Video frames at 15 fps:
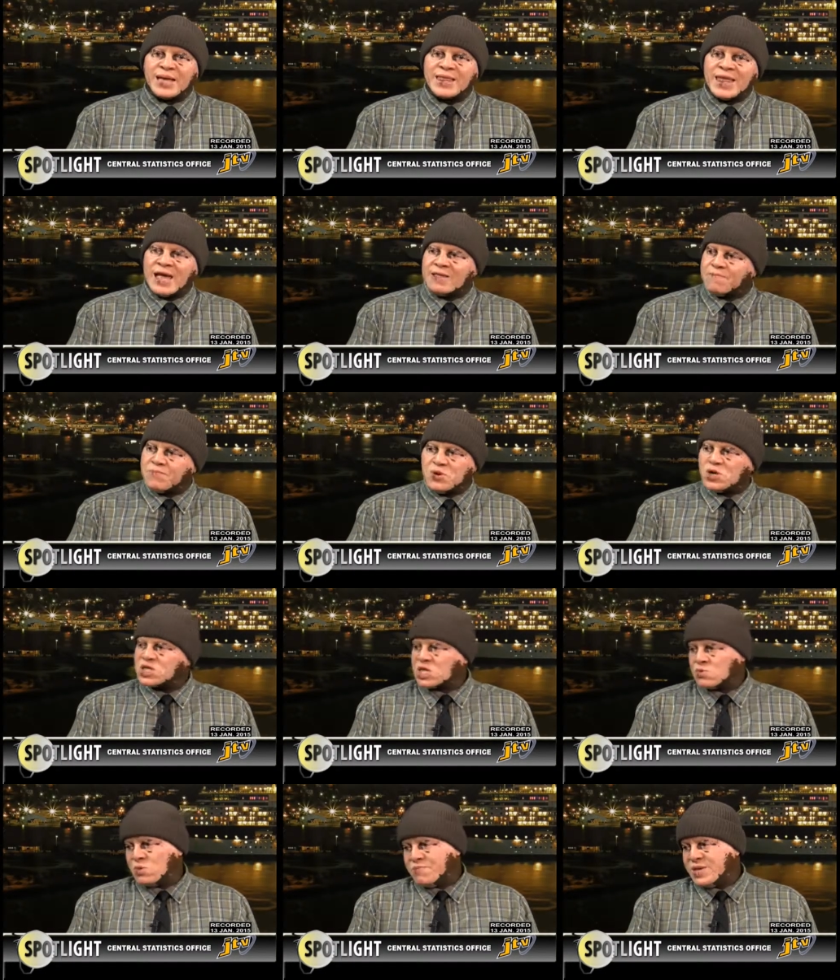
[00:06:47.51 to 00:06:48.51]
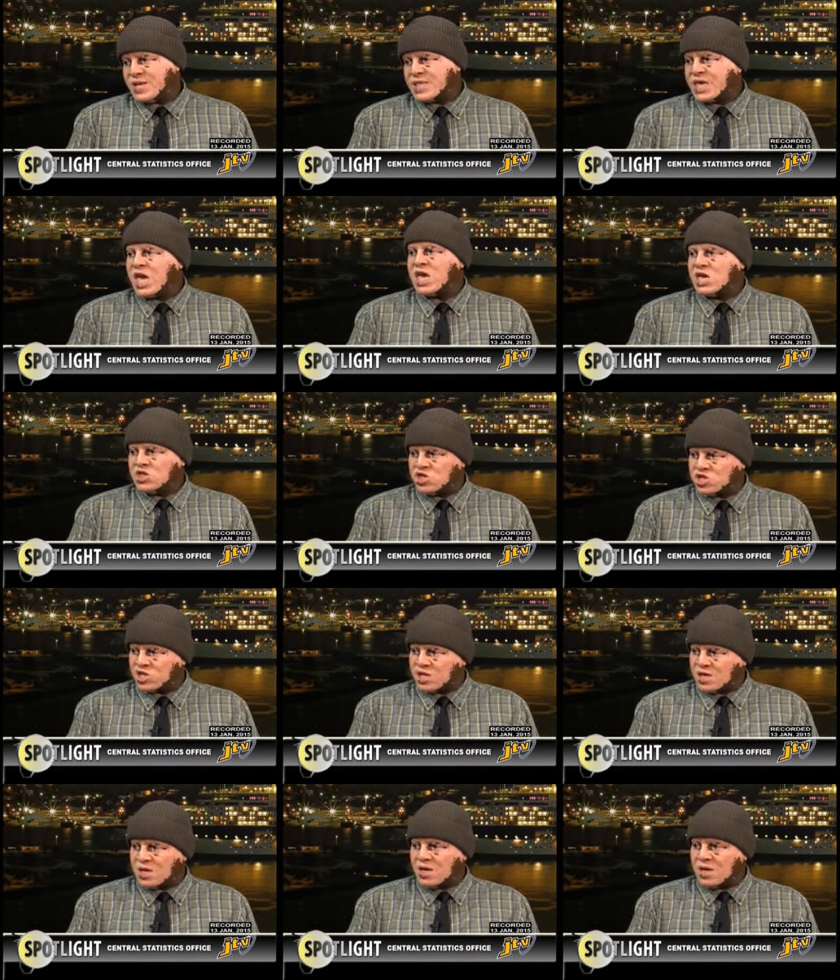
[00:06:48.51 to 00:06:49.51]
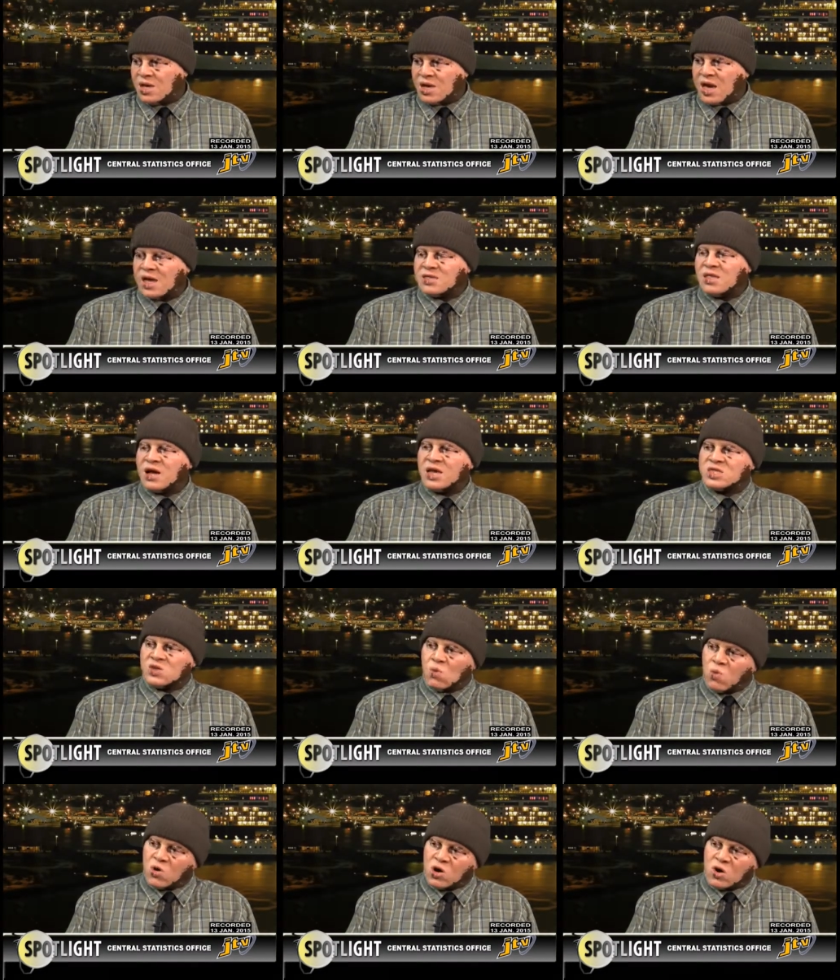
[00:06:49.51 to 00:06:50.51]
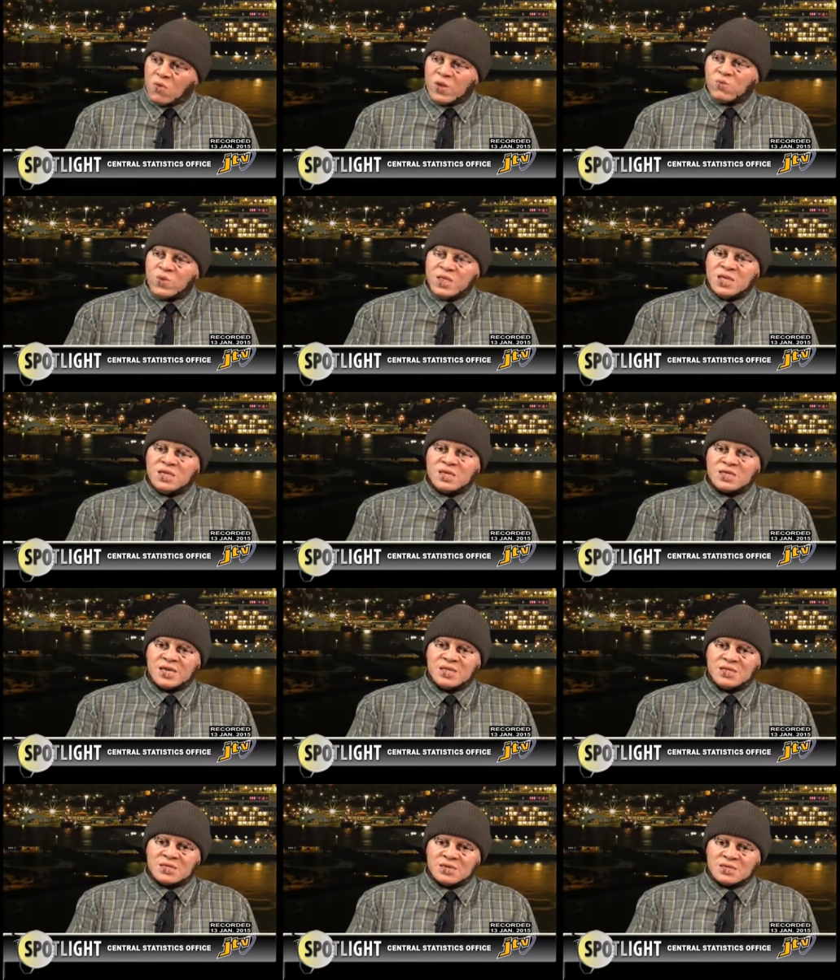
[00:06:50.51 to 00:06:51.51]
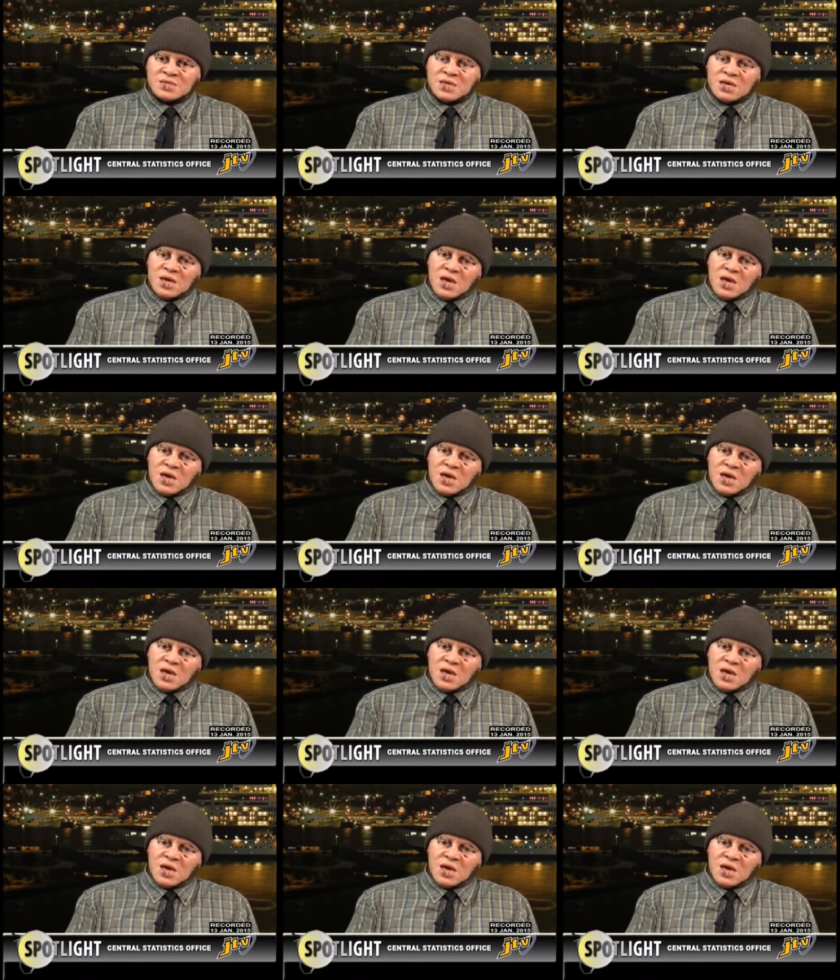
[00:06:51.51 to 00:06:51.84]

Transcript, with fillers: that persons will be engaged as long as they were when we did the census.